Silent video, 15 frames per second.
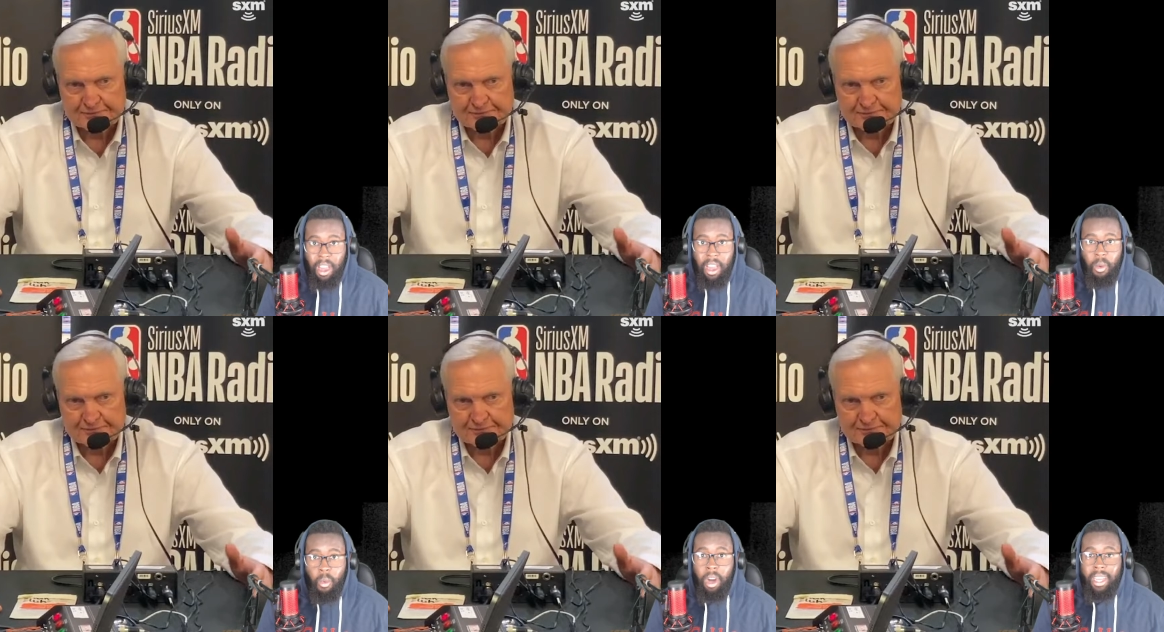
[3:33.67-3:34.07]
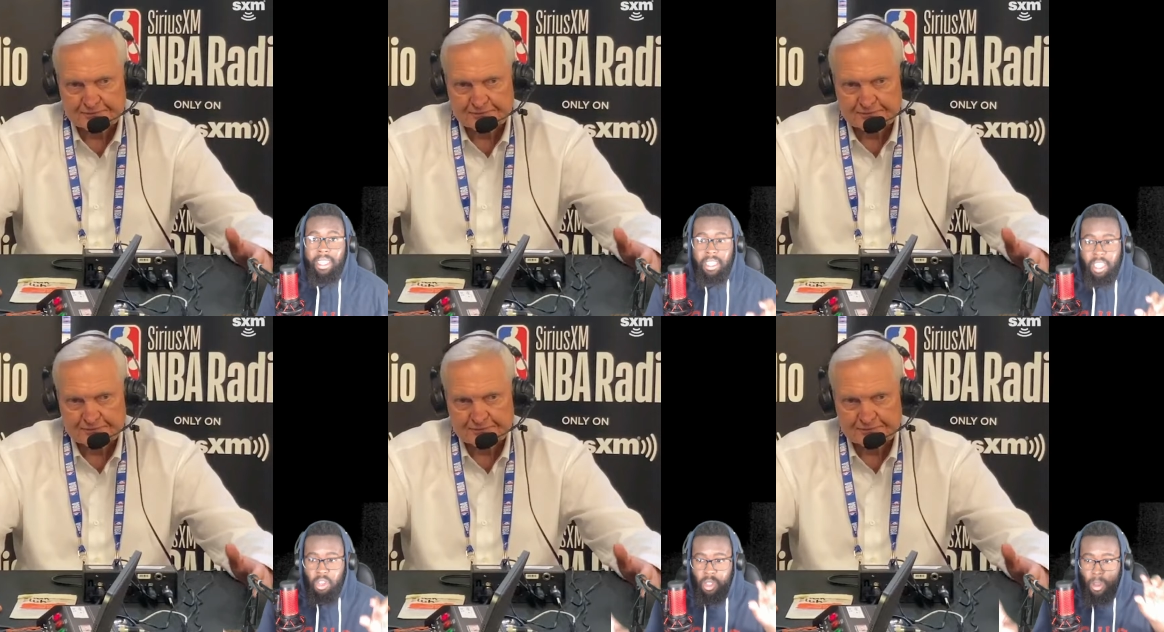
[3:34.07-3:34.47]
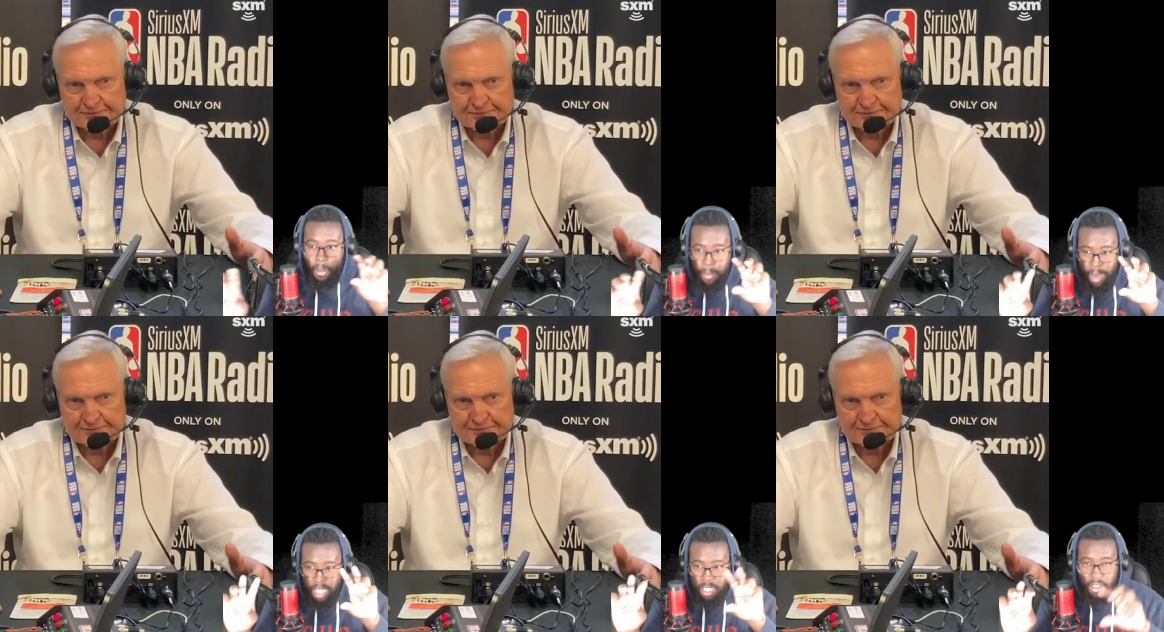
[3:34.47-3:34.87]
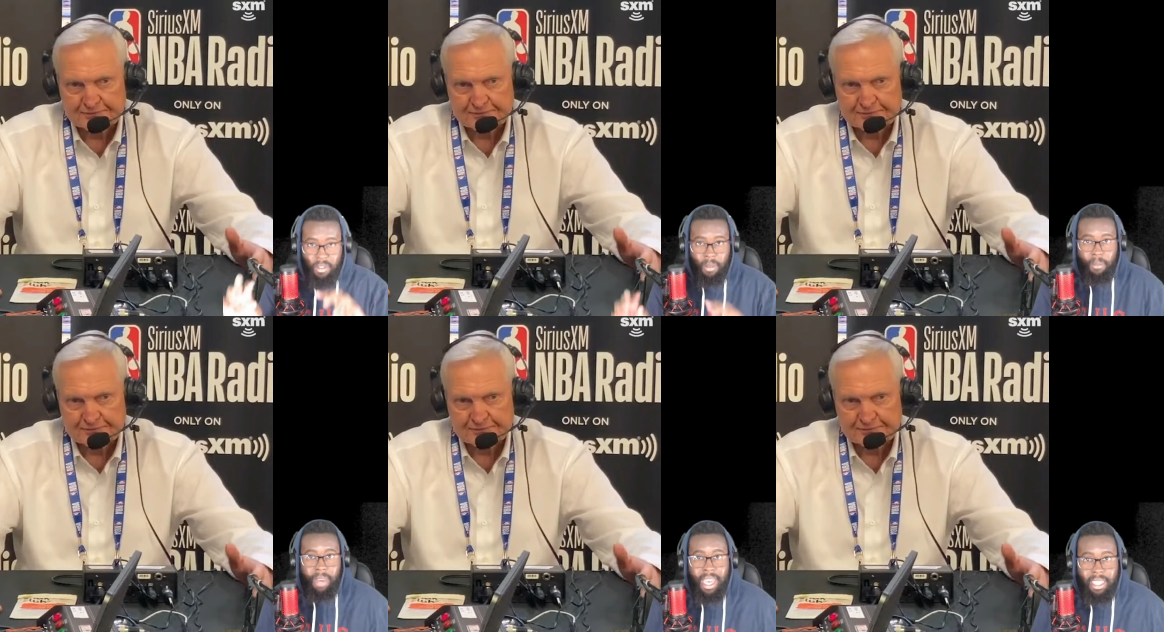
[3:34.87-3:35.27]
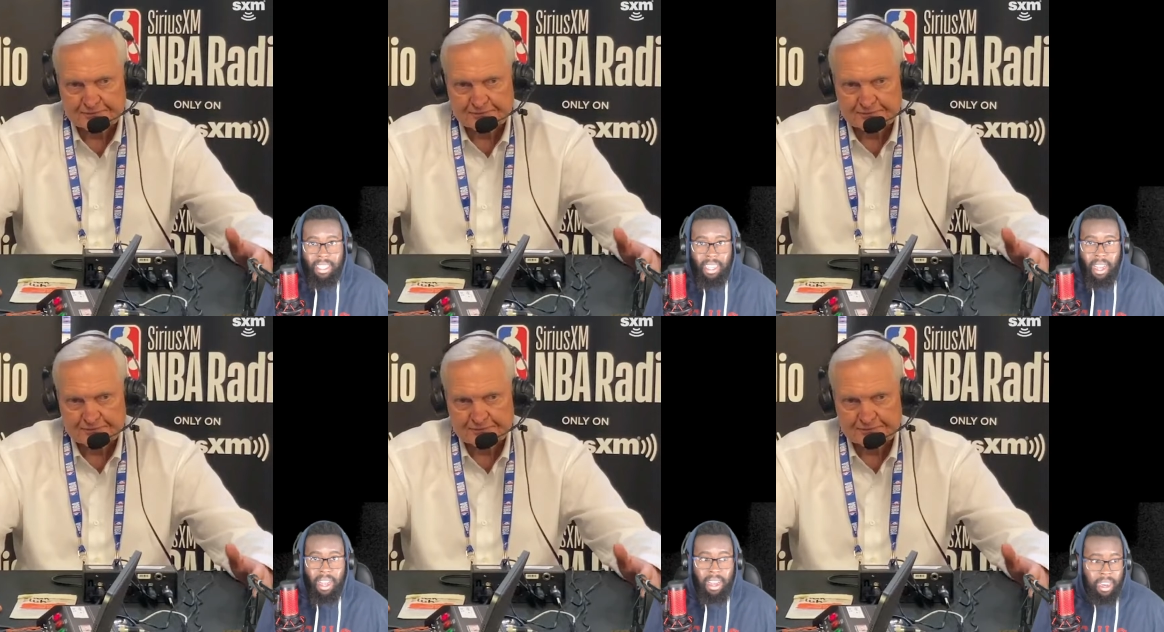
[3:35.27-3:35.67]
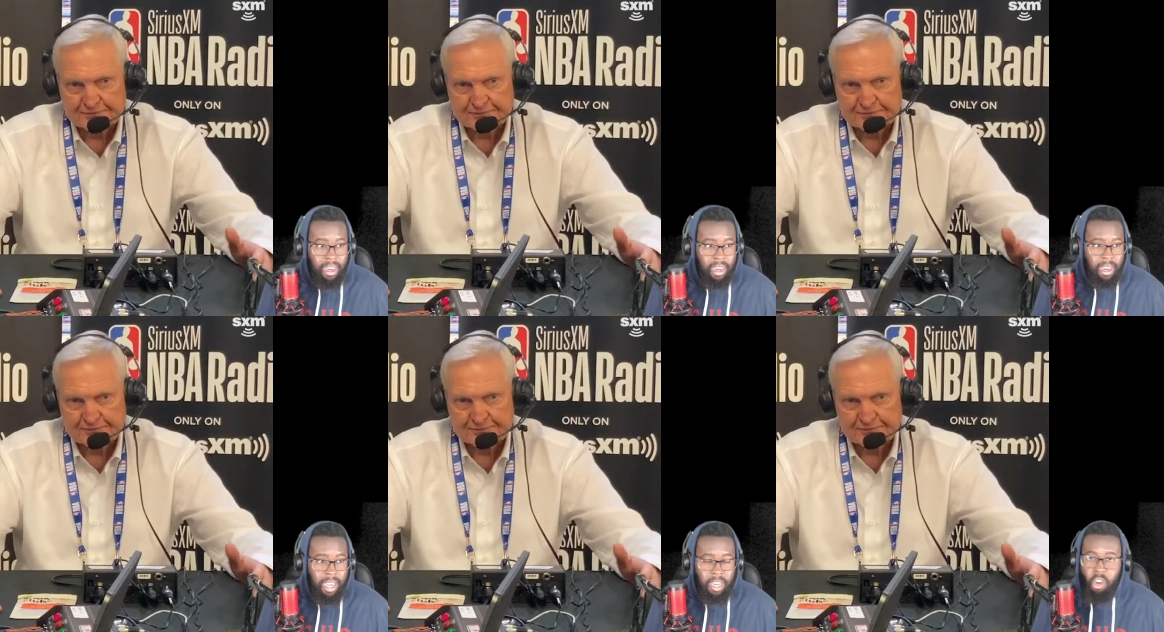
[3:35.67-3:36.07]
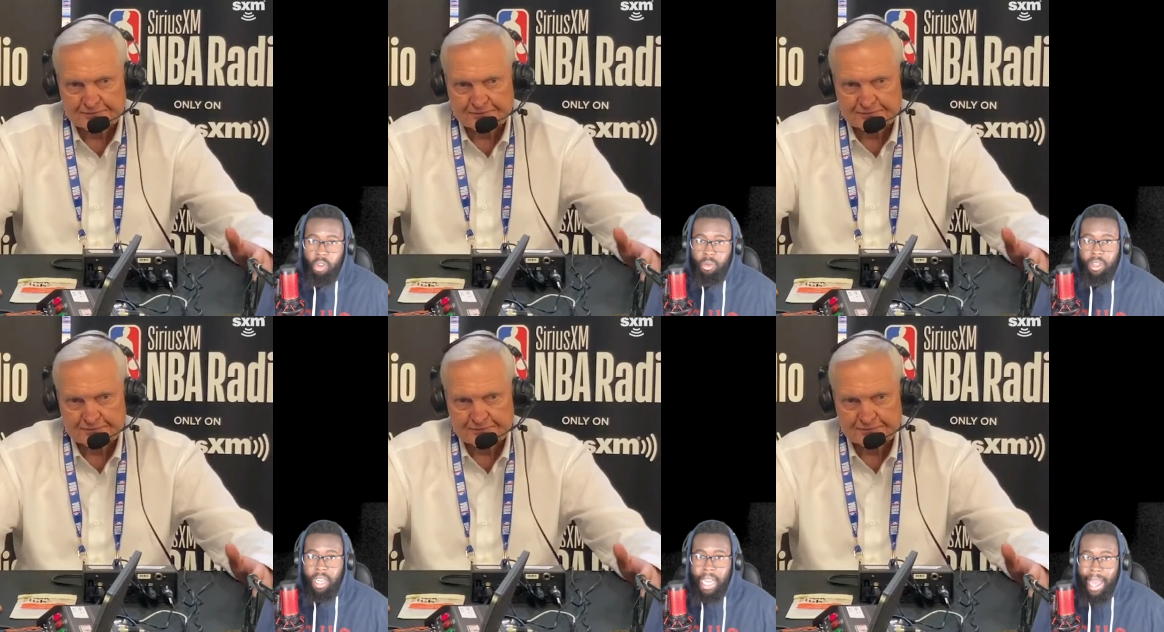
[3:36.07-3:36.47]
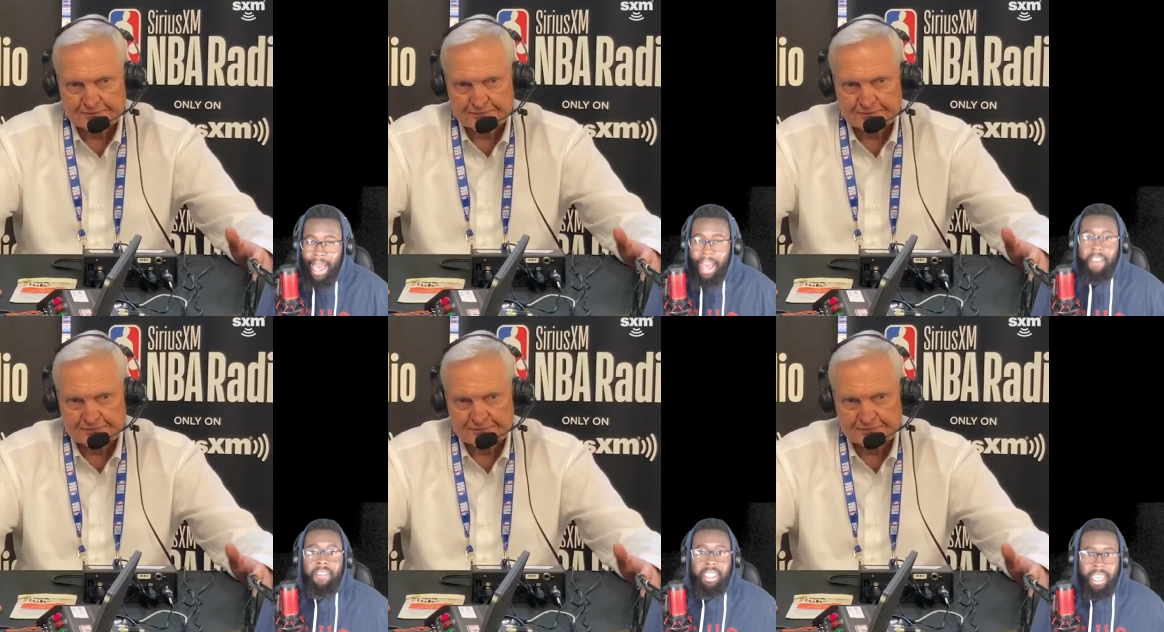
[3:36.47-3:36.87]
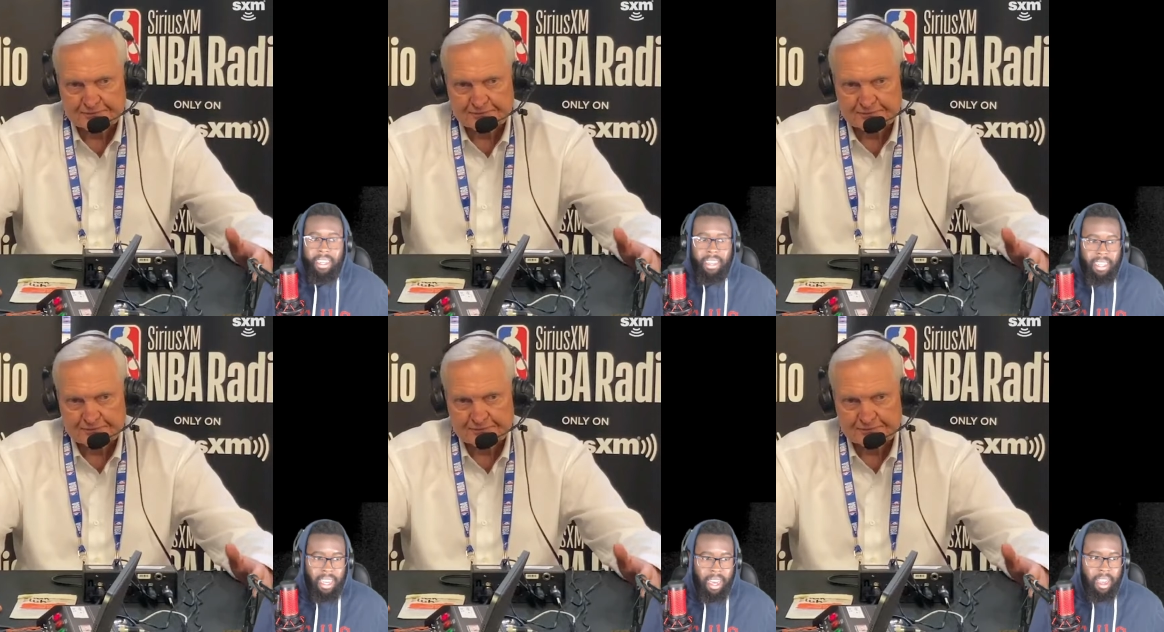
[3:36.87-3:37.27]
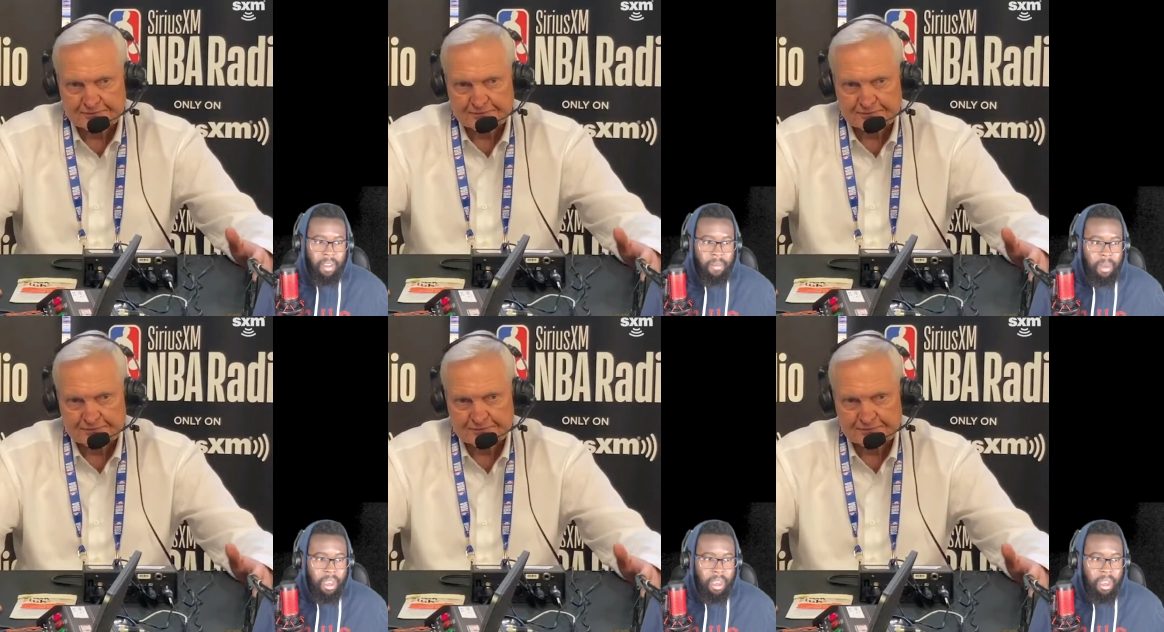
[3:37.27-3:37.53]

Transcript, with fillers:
Speaker 1: were considered the best of the best uh in terms of like athletes at the time